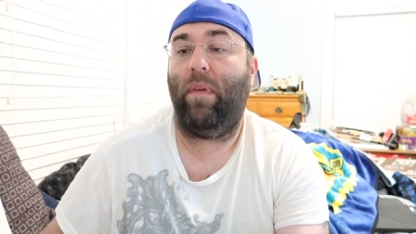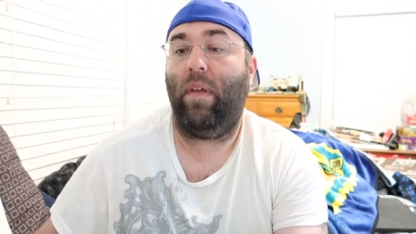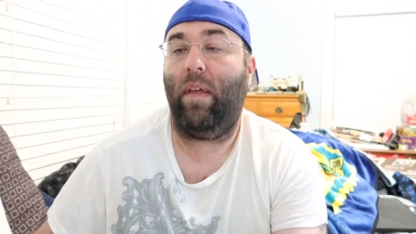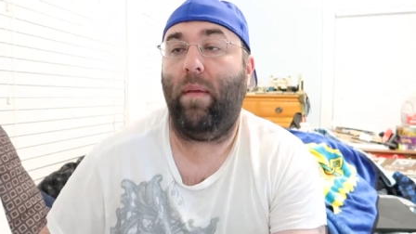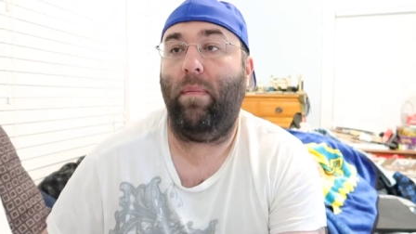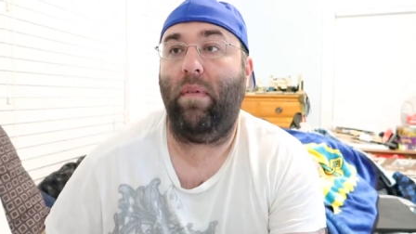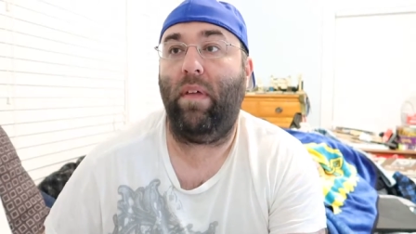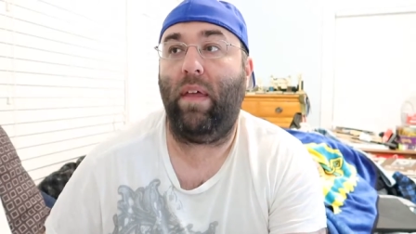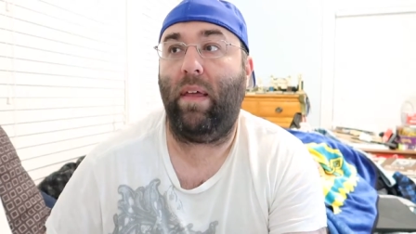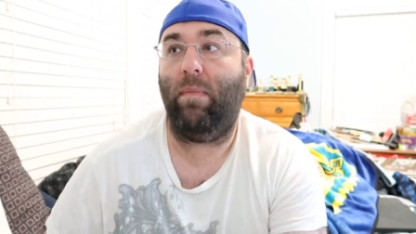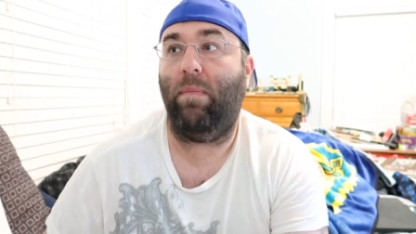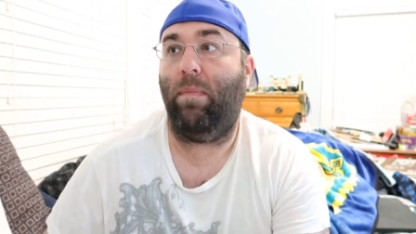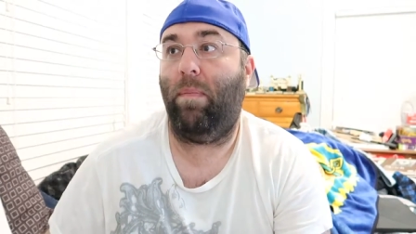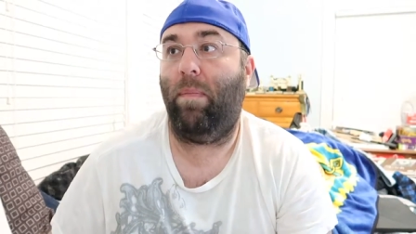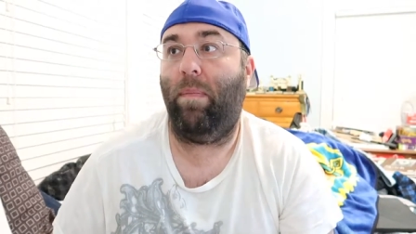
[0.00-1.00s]

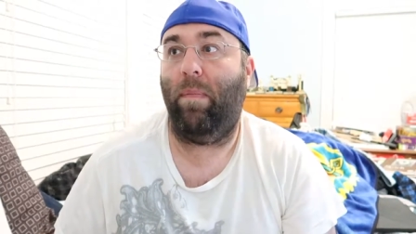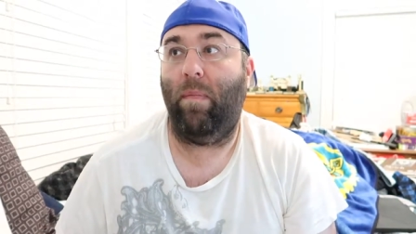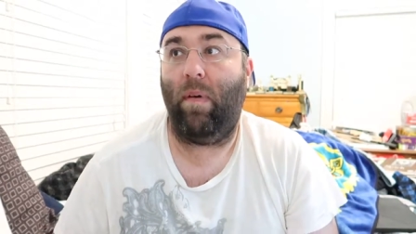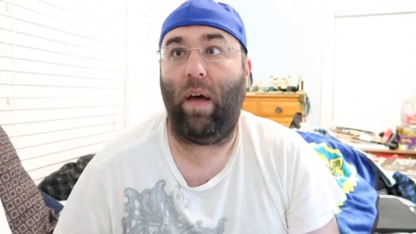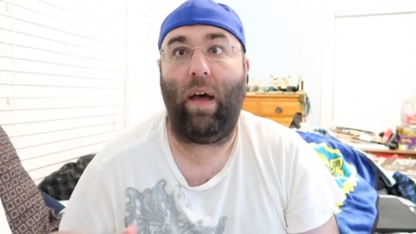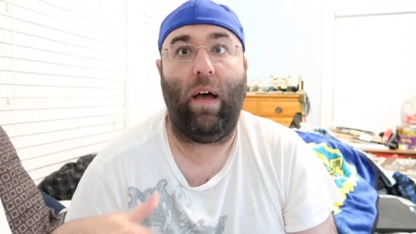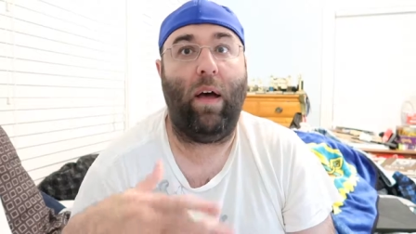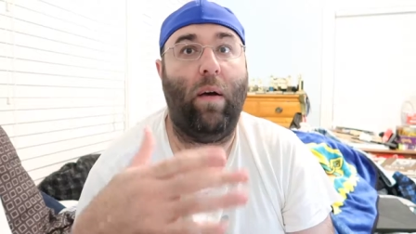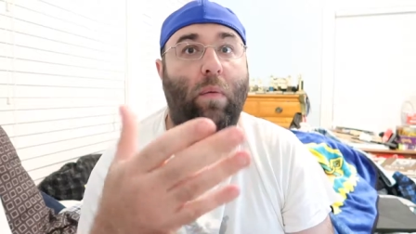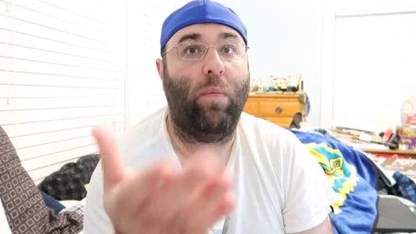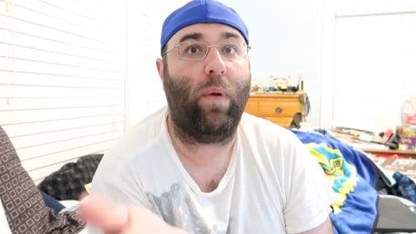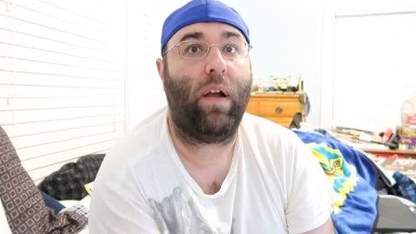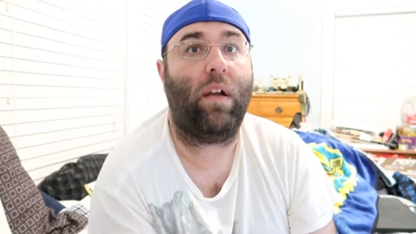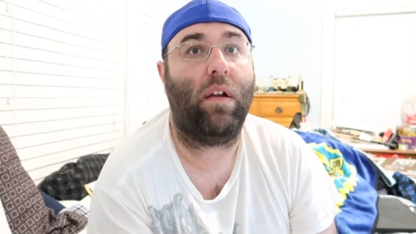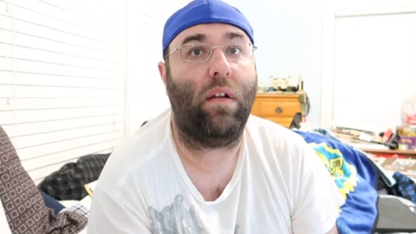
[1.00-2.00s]
Emily uh,
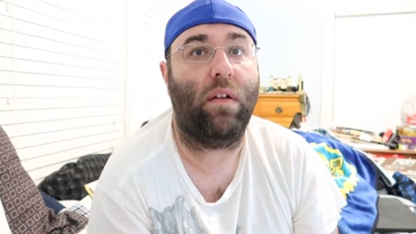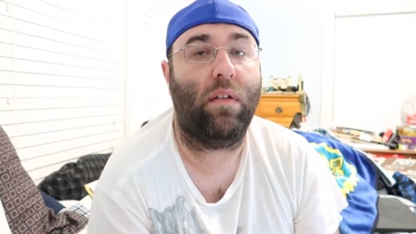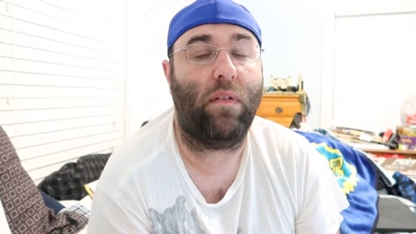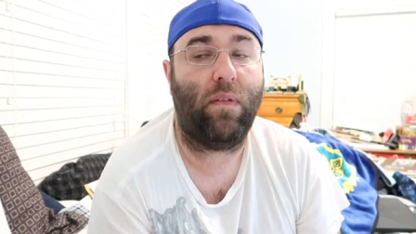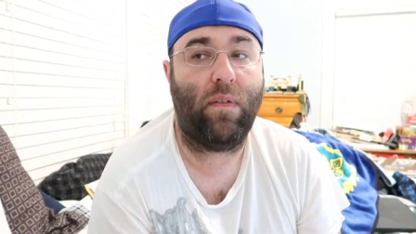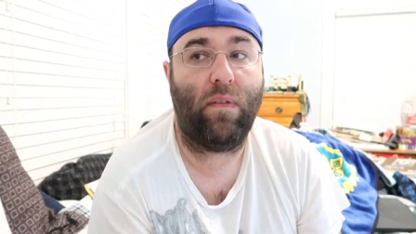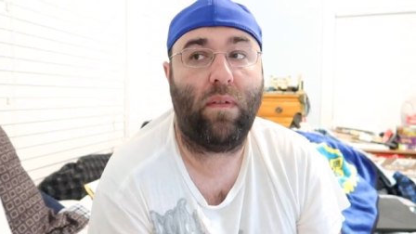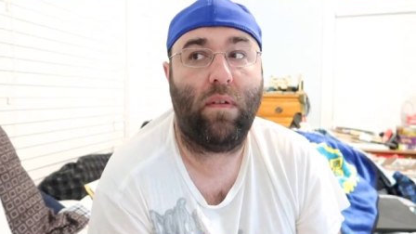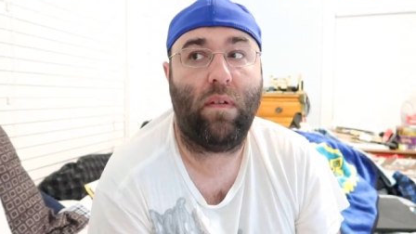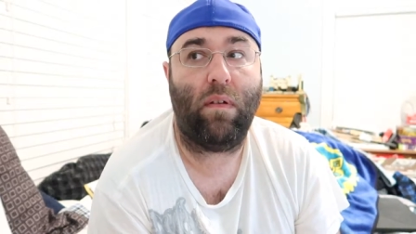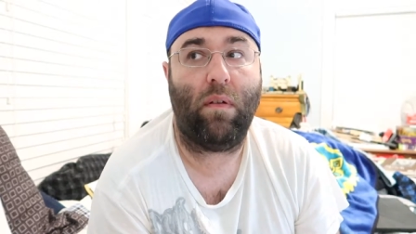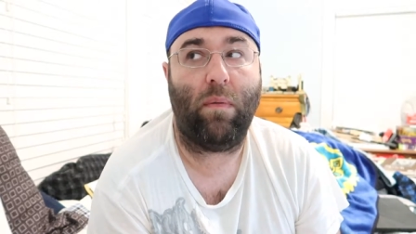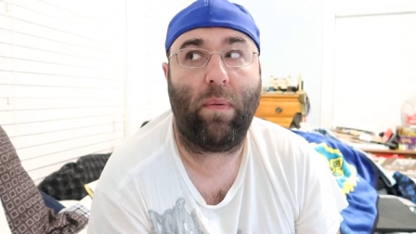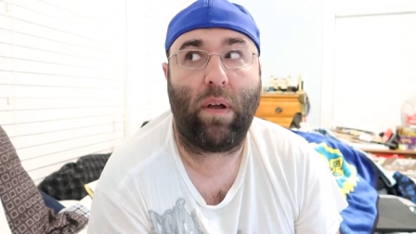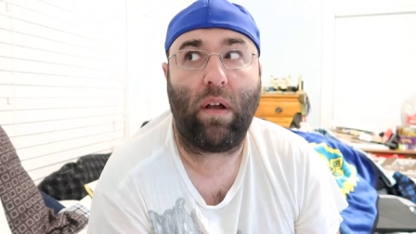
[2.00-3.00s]
Records,
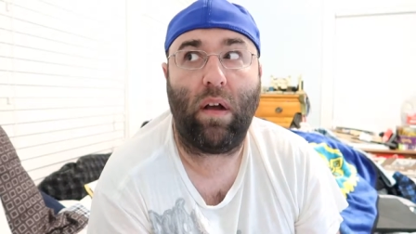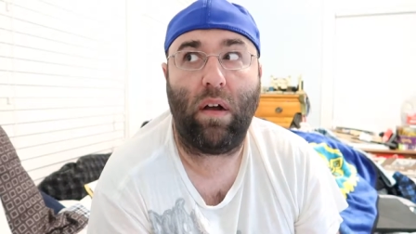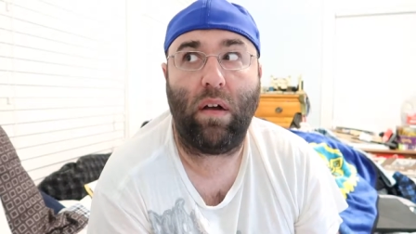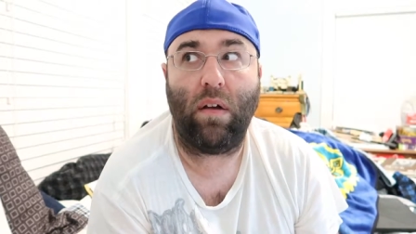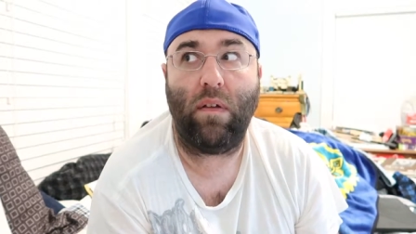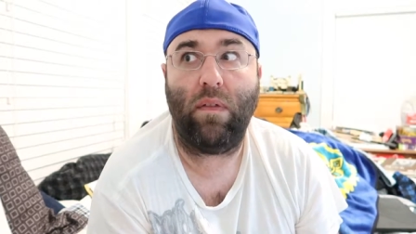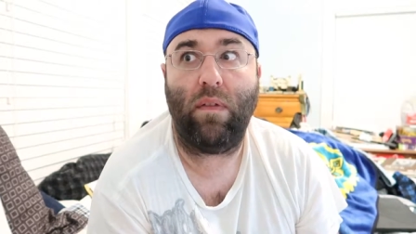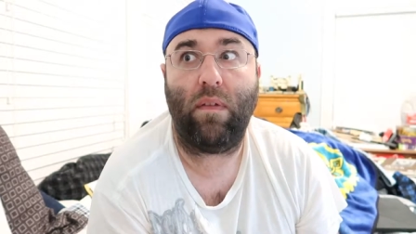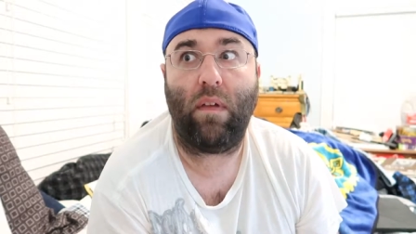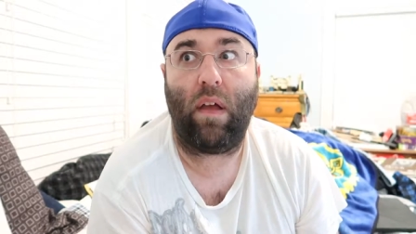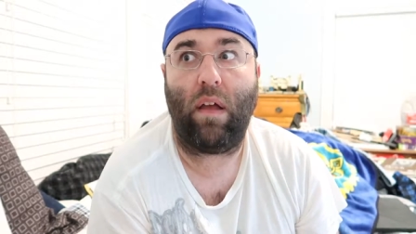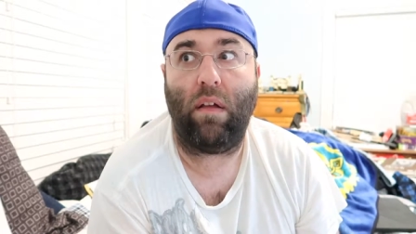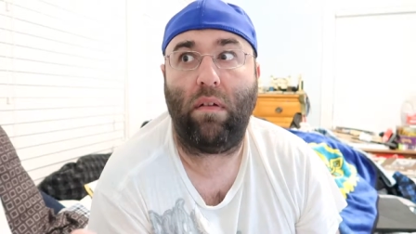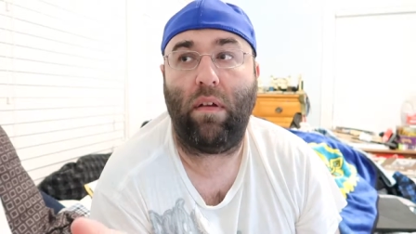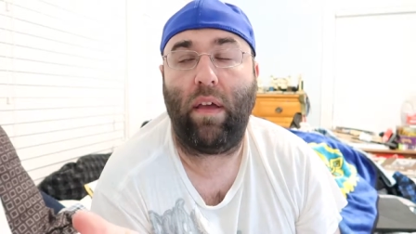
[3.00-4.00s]
Records,
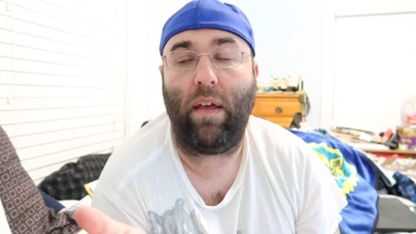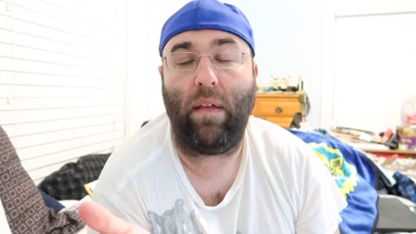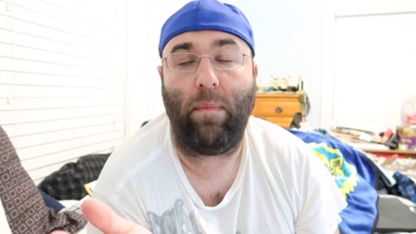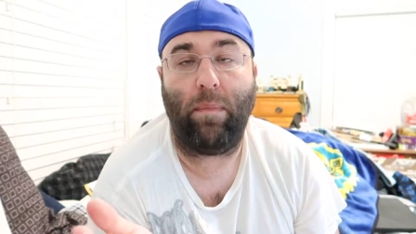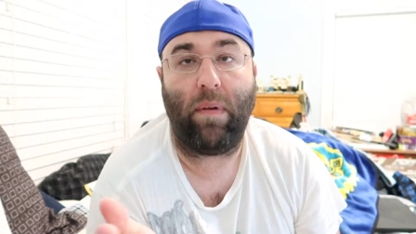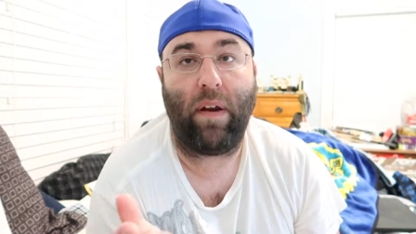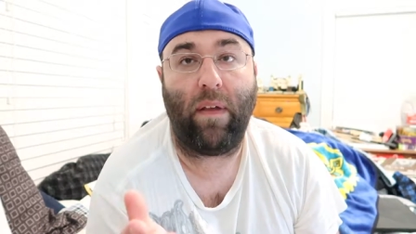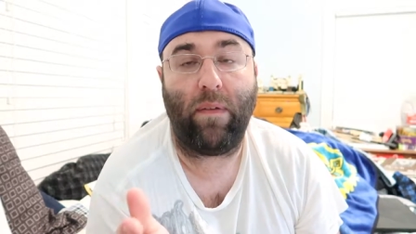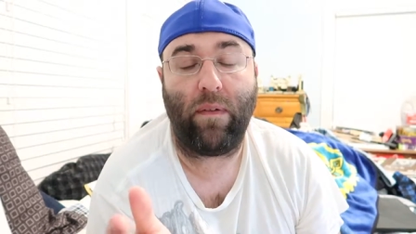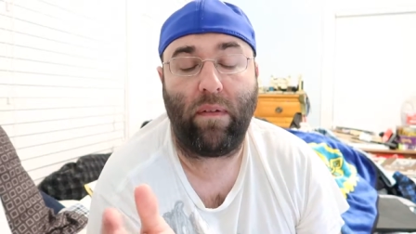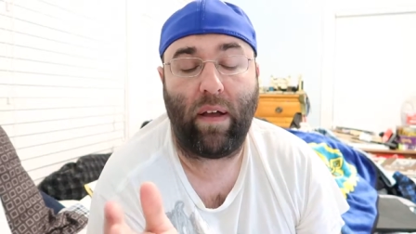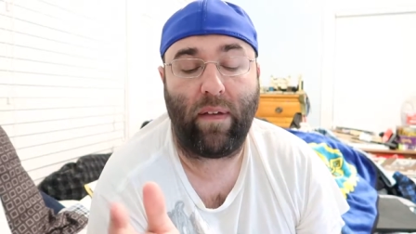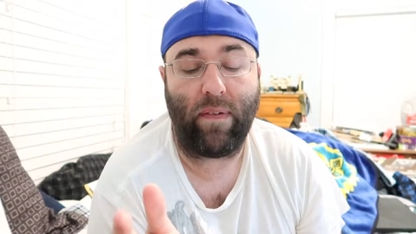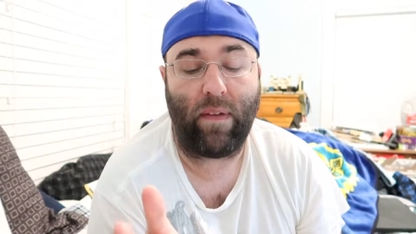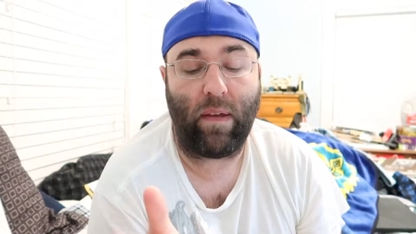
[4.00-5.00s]
I don't know how to pronounce her
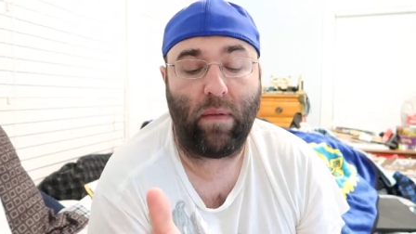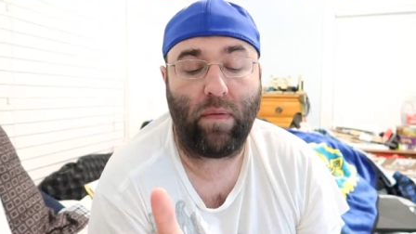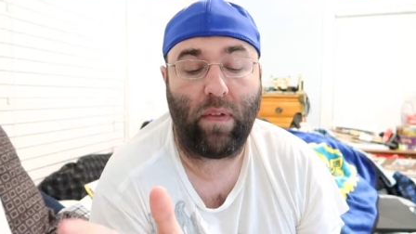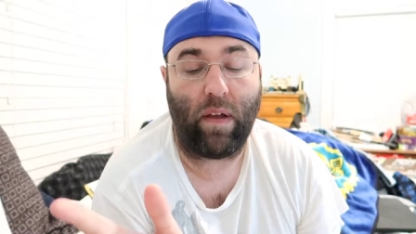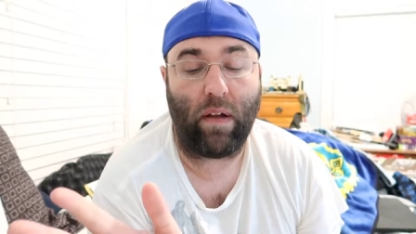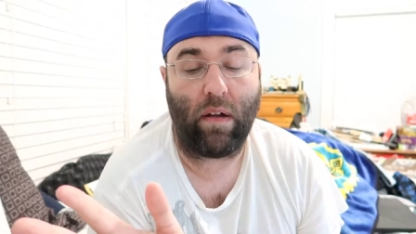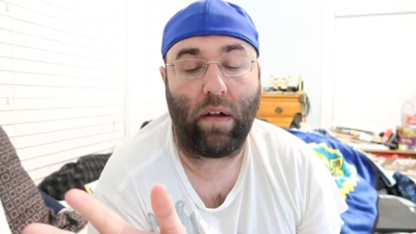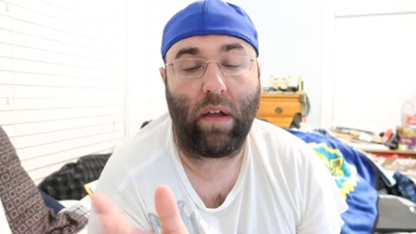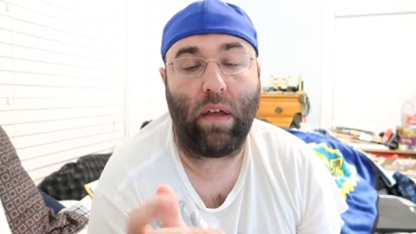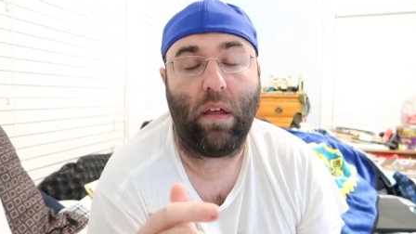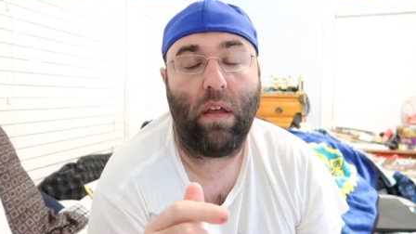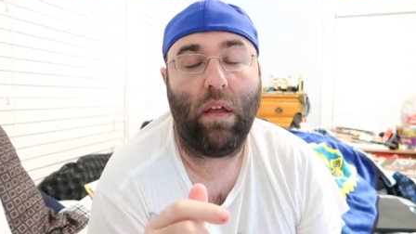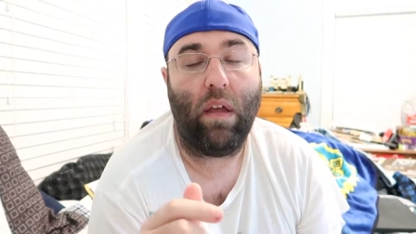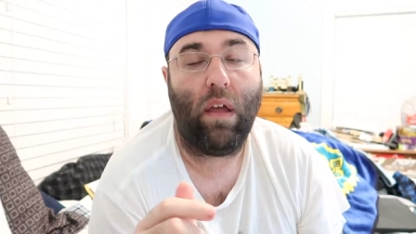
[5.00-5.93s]
last name that great,